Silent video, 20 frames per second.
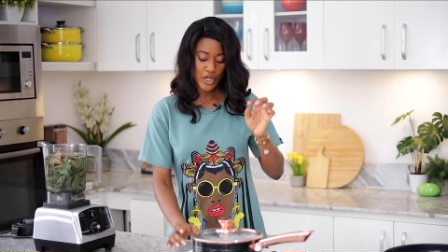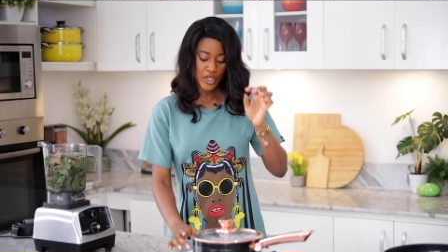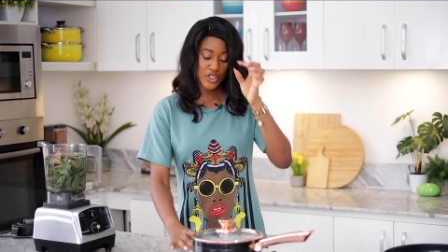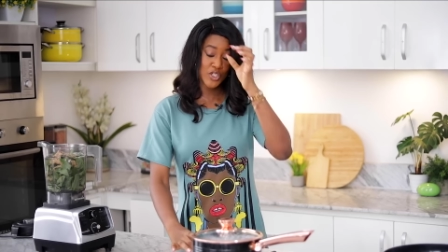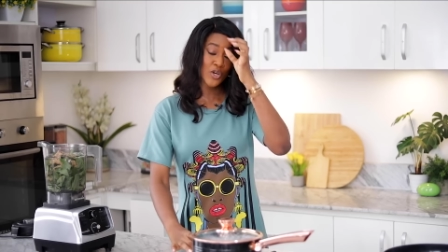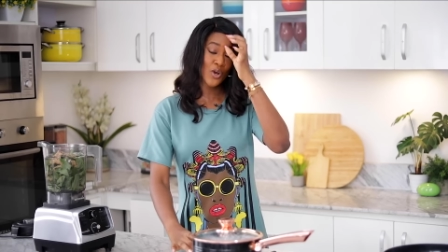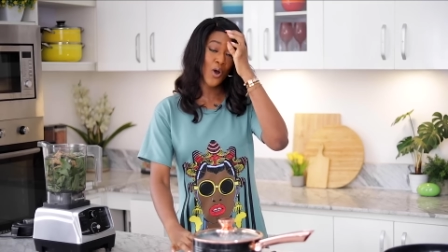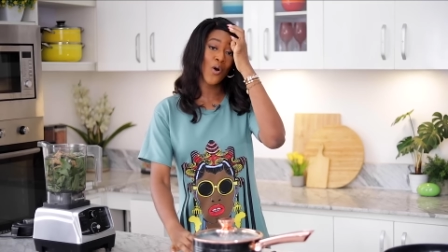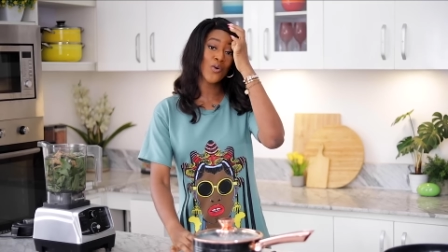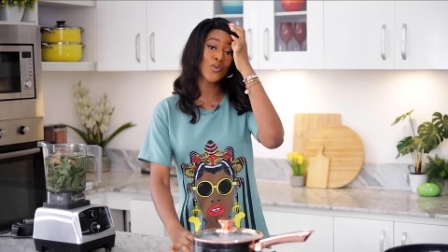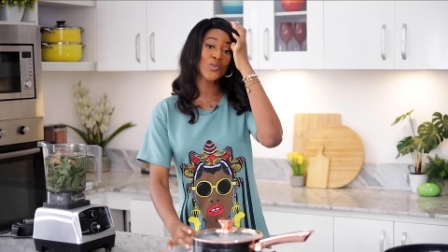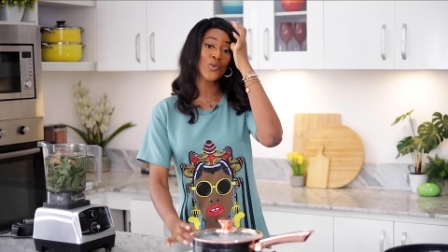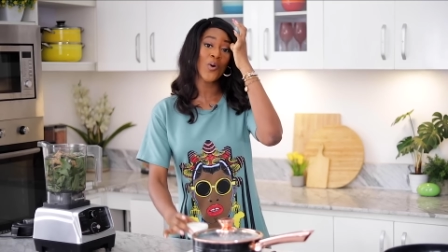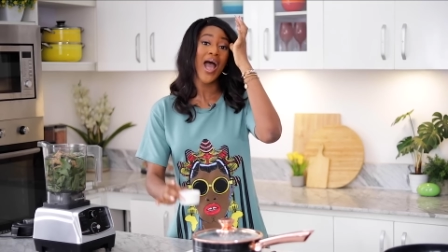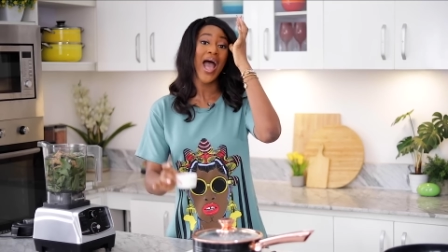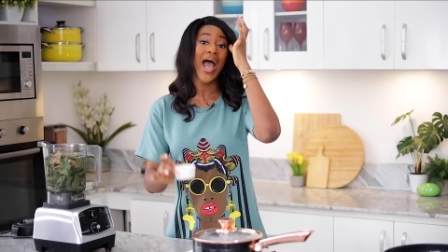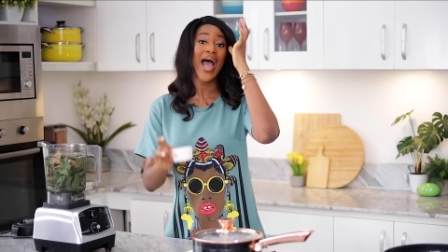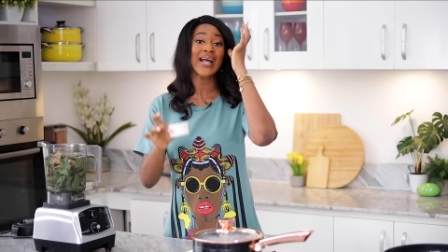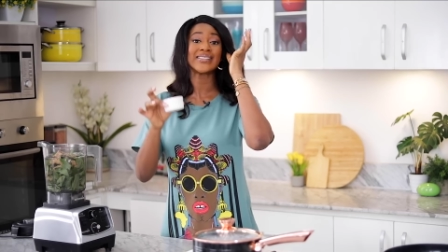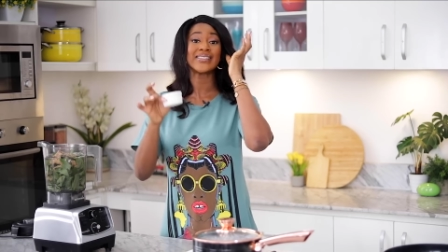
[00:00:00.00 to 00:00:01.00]
She also
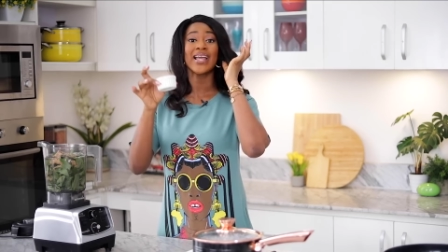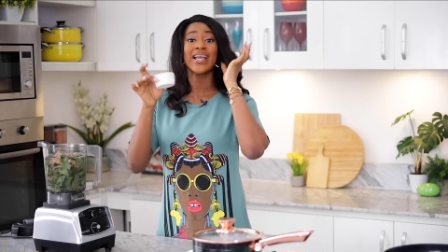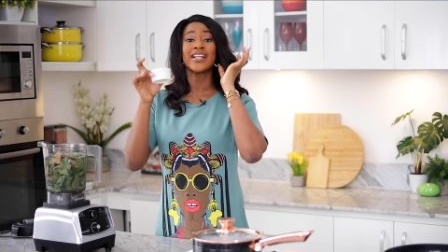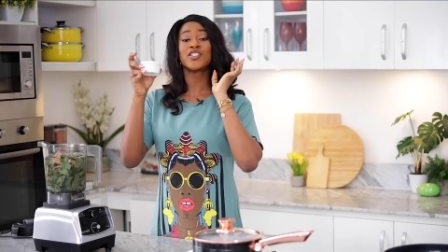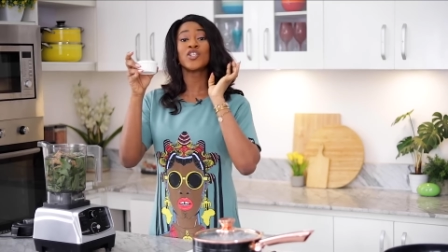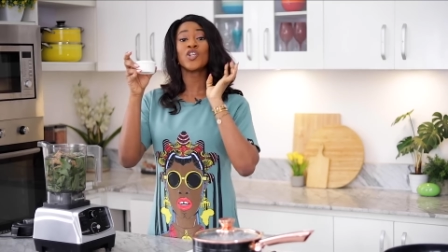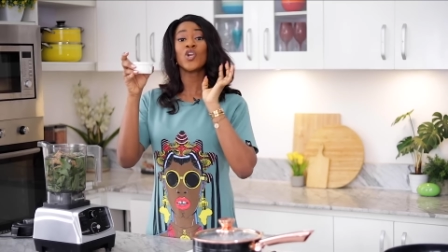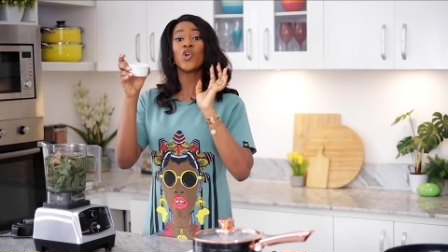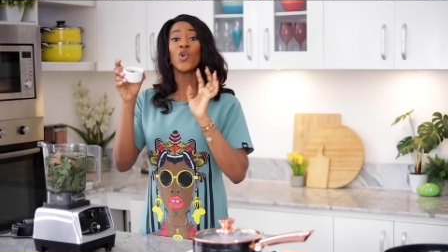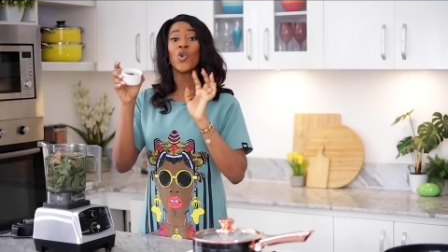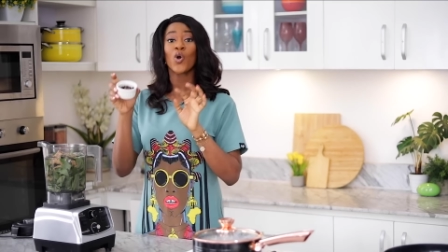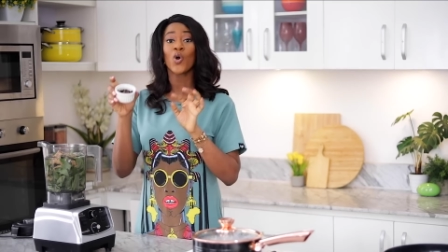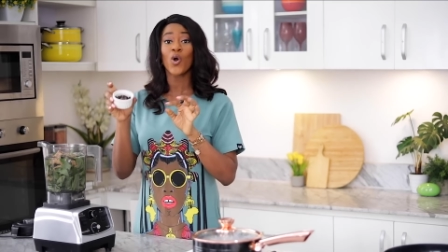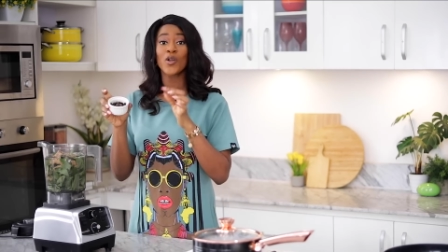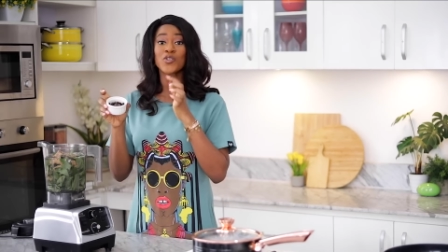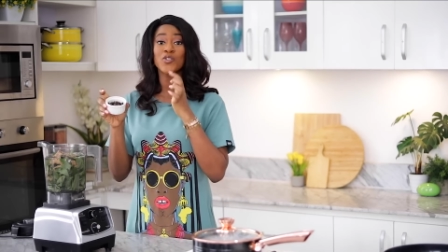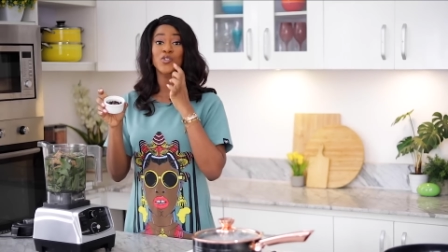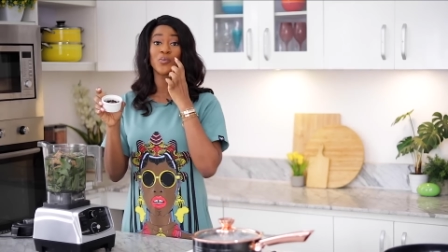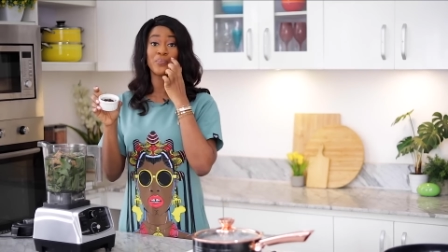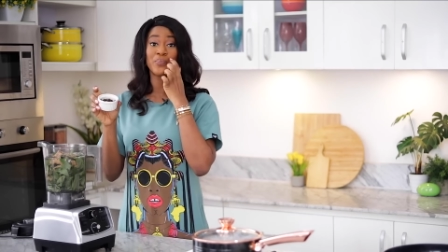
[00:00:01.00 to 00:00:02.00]
added the
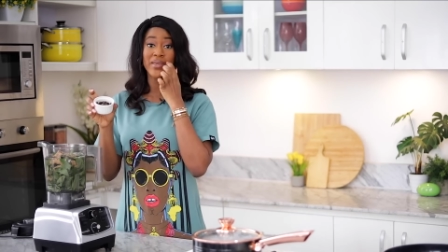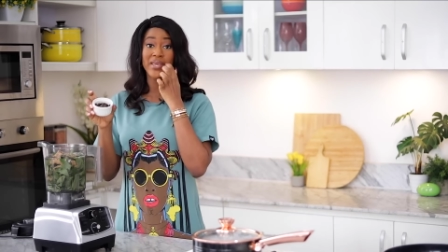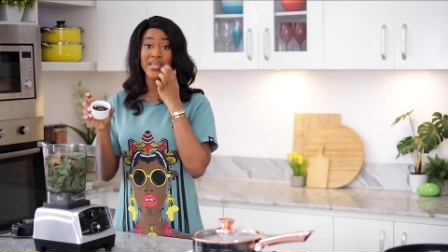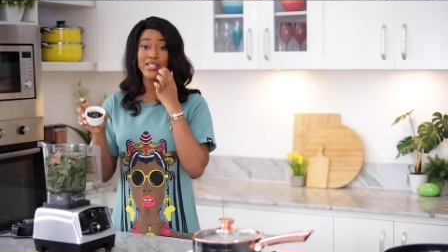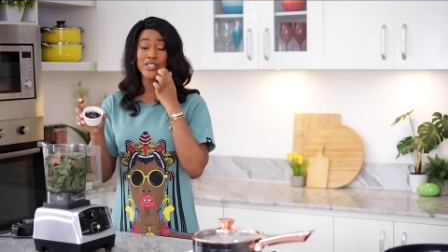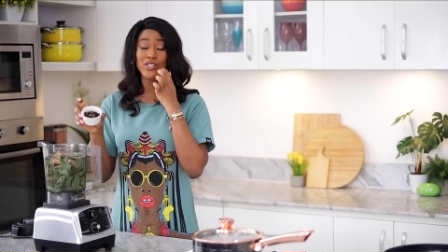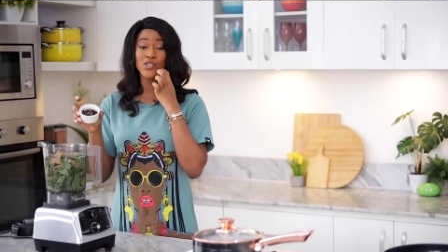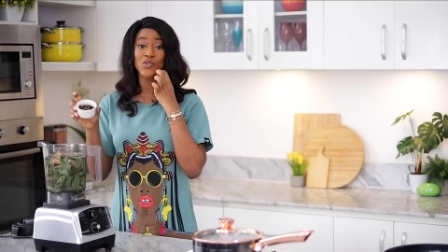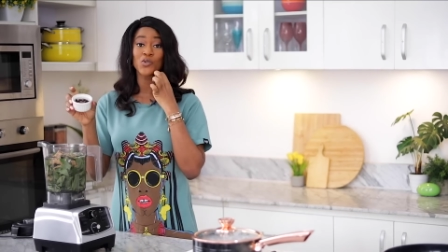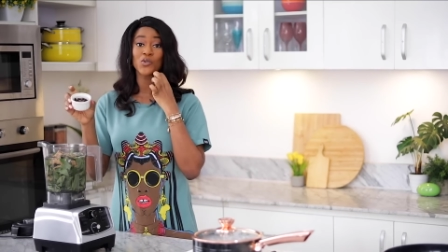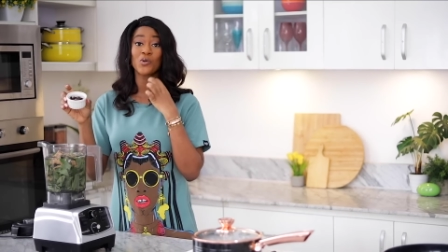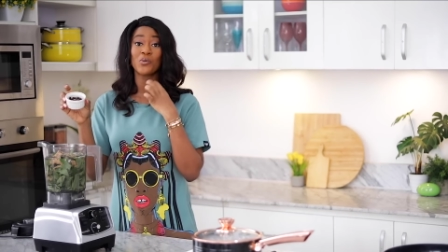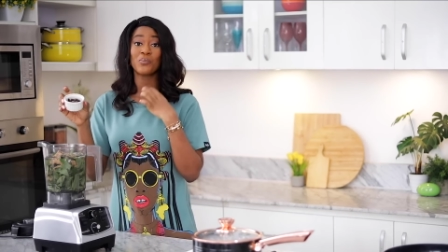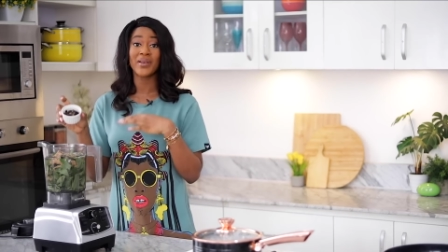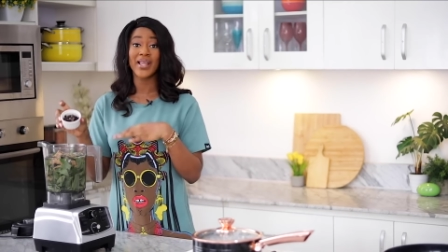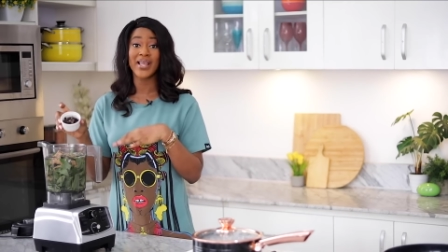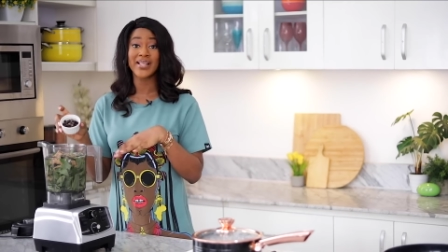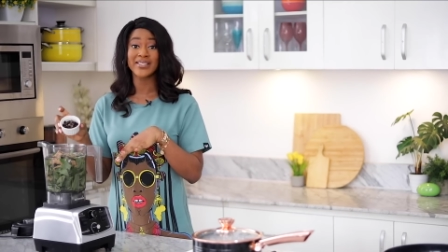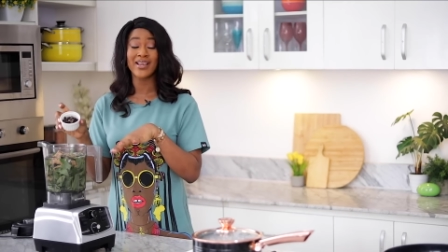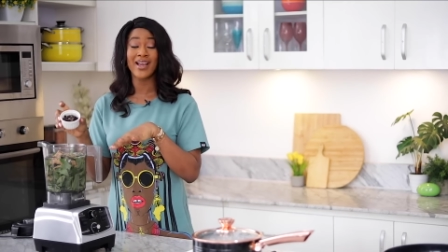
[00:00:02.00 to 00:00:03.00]
locust beans to the
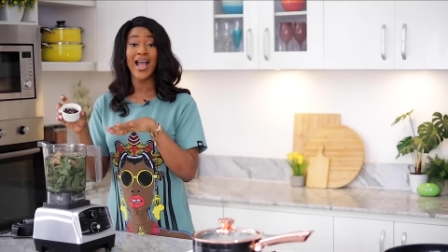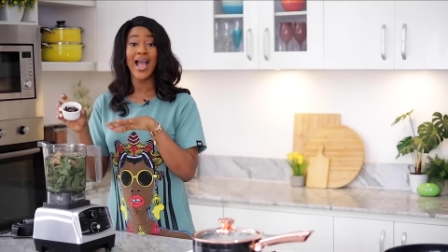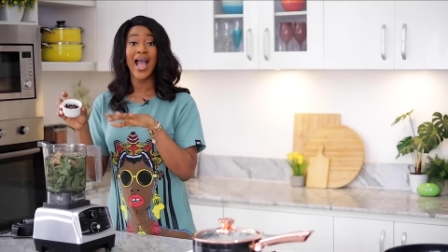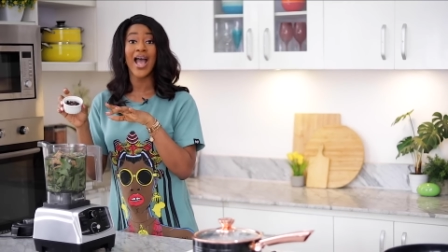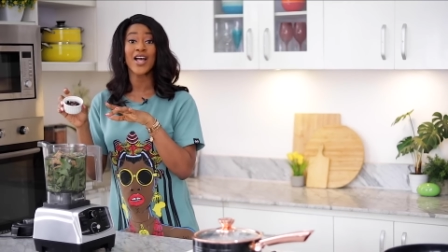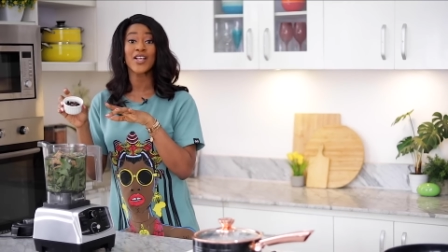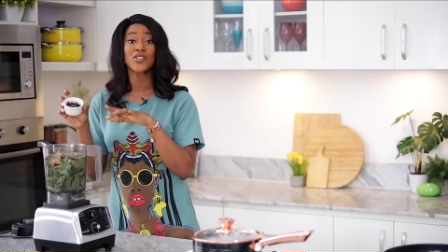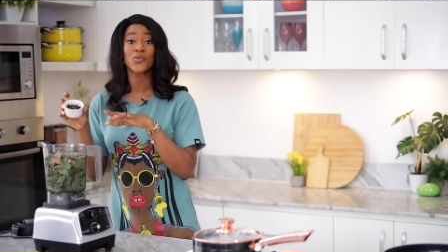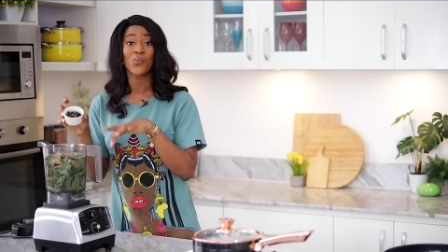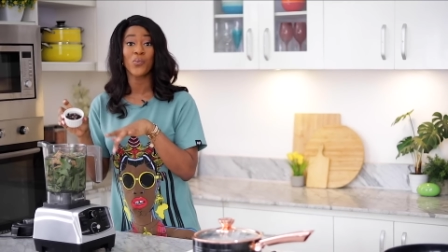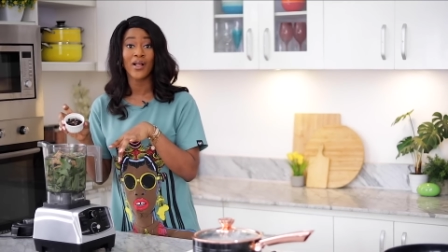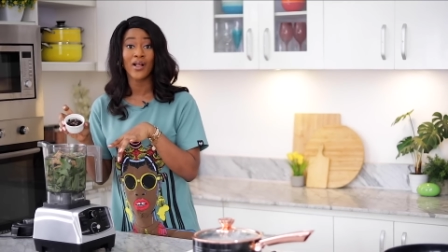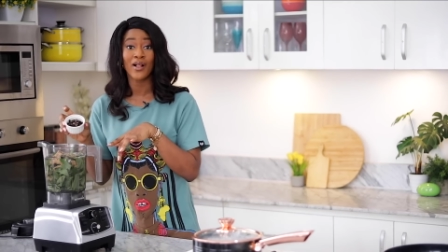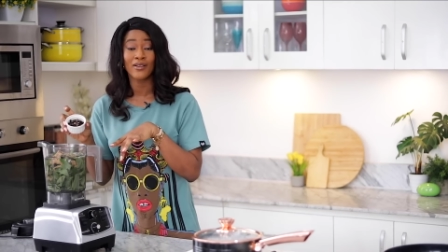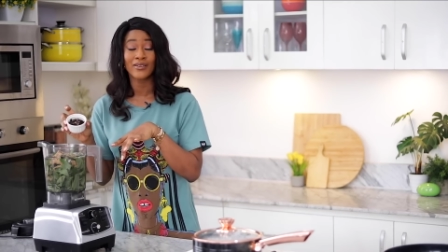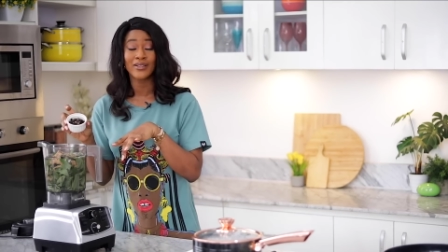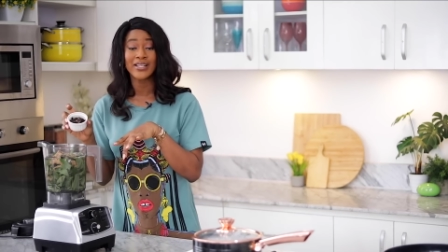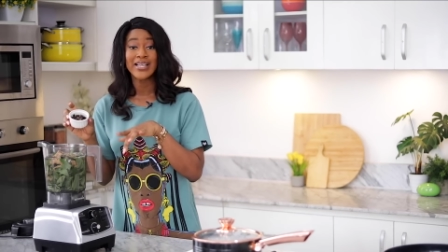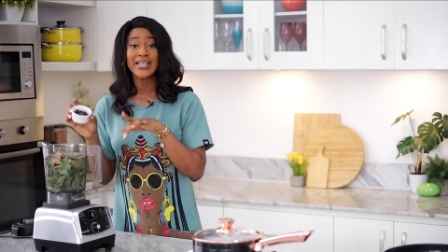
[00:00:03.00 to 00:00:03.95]
blender as well.